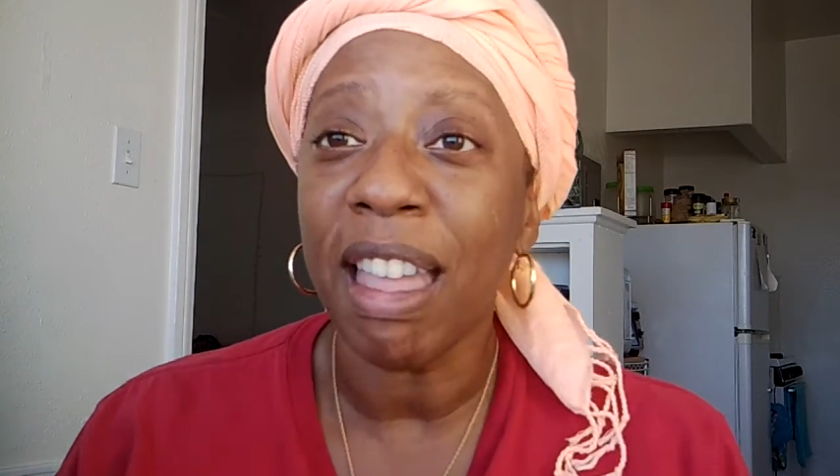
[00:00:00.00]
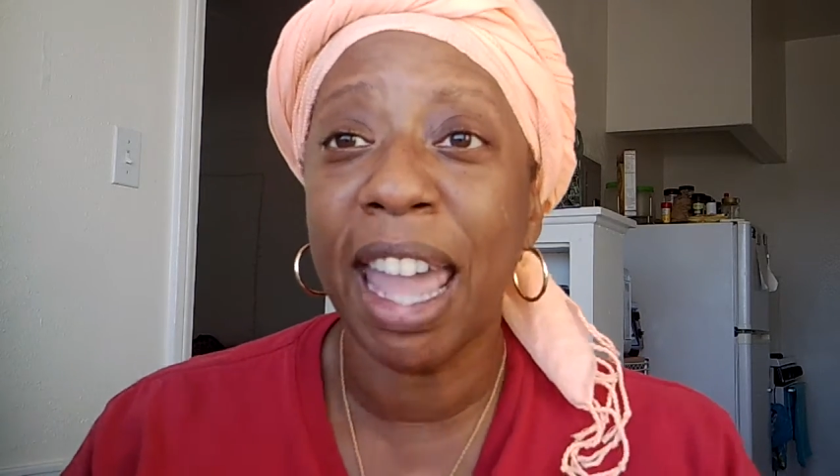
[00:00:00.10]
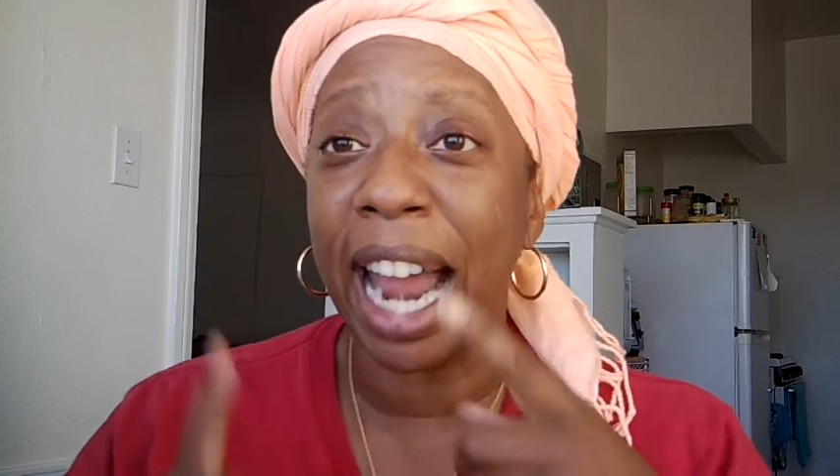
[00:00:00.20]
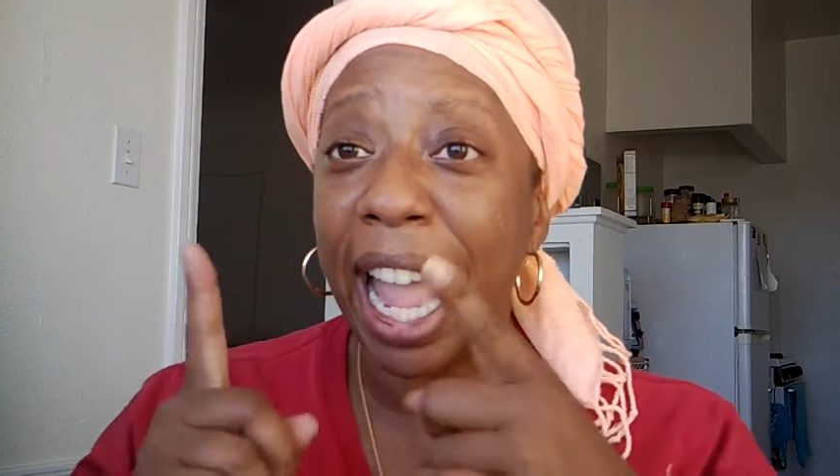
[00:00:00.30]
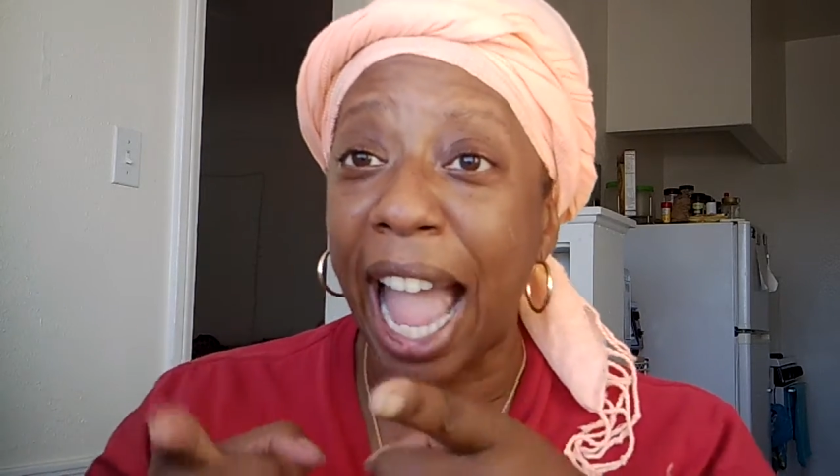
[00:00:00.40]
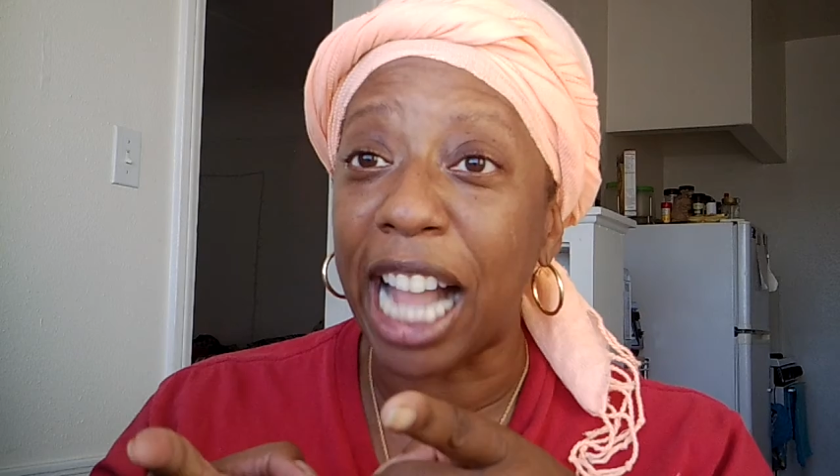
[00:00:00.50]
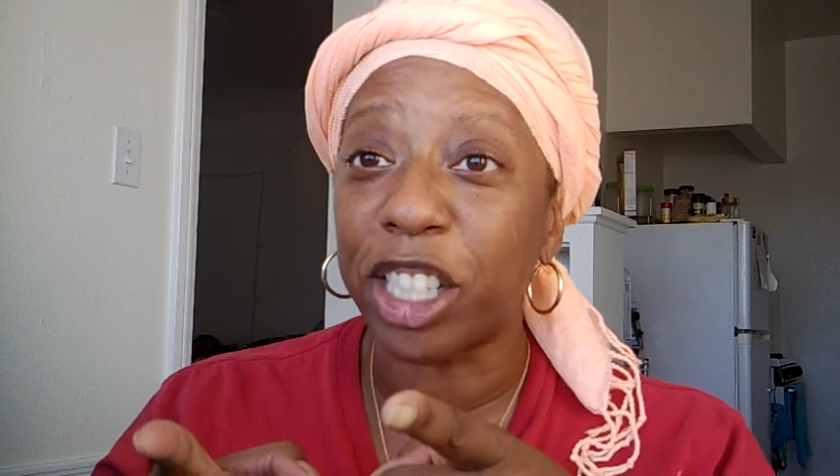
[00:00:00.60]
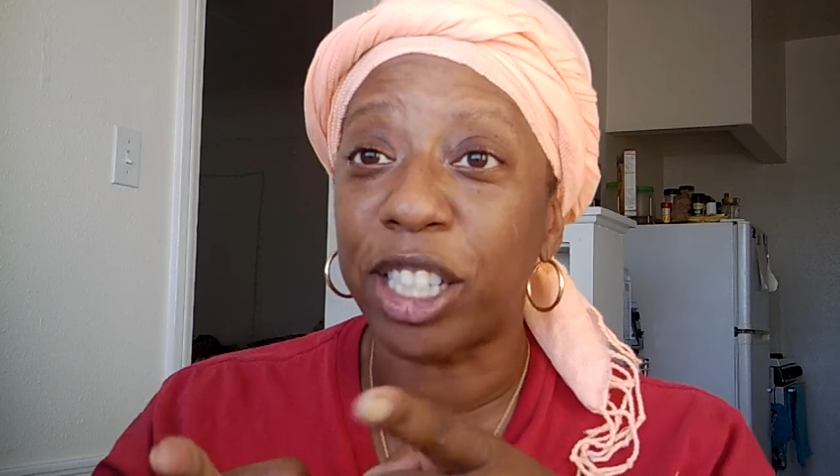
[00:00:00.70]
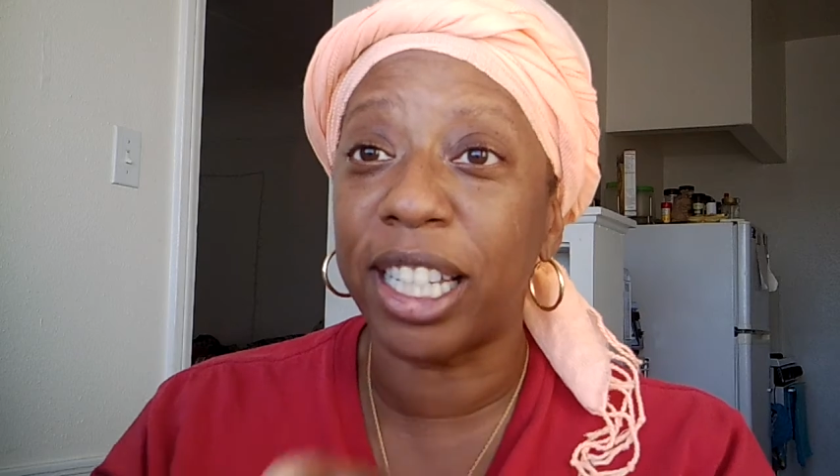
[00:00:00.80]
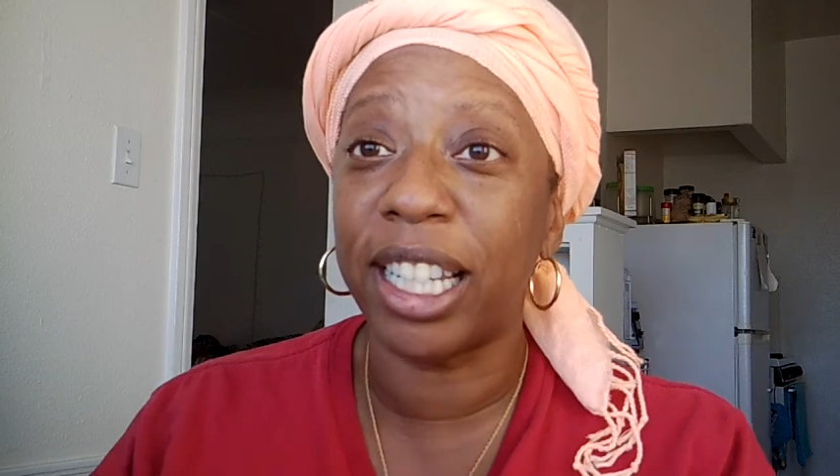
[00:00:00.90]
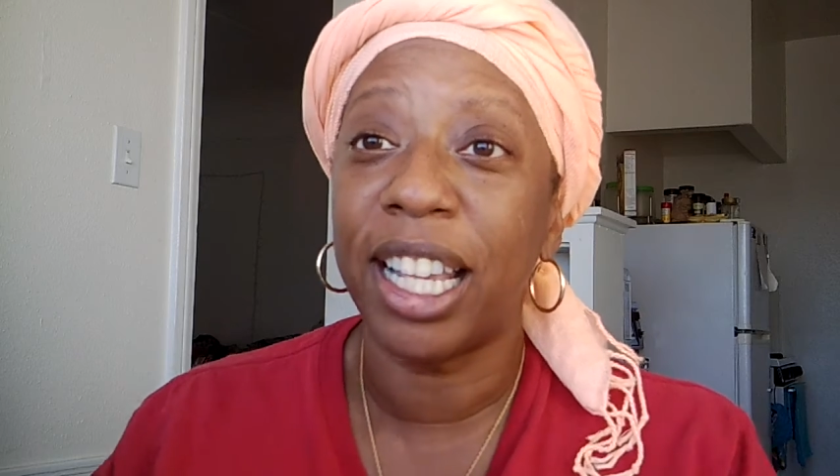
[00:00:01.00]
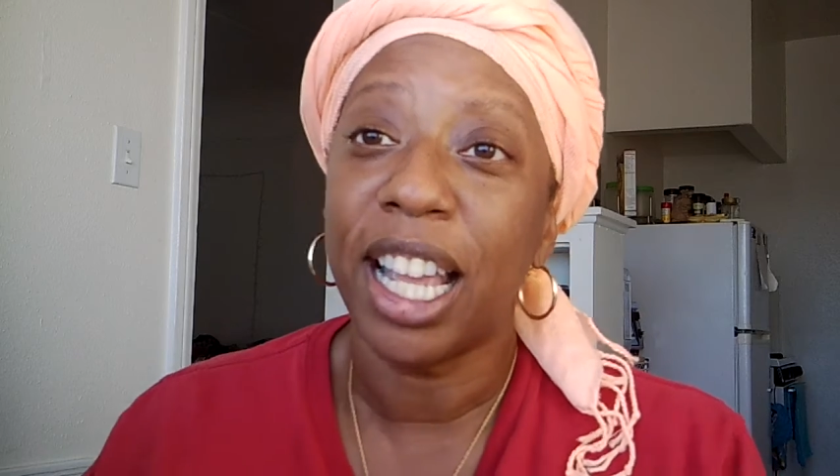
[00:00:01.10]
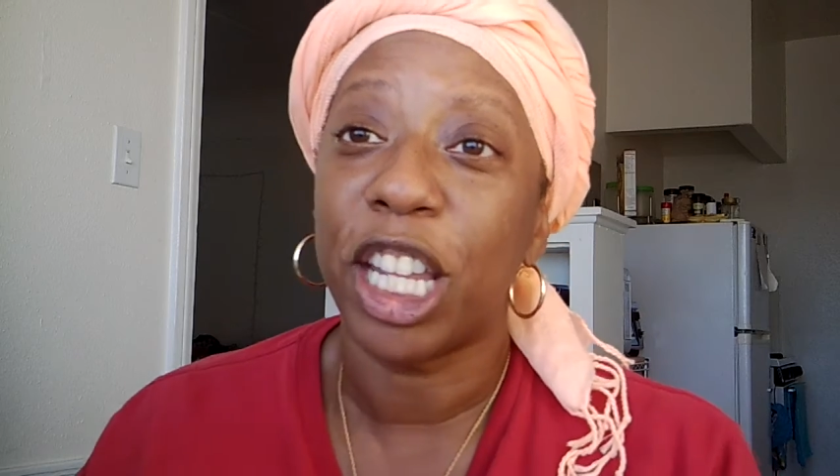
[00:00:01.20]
And I actually,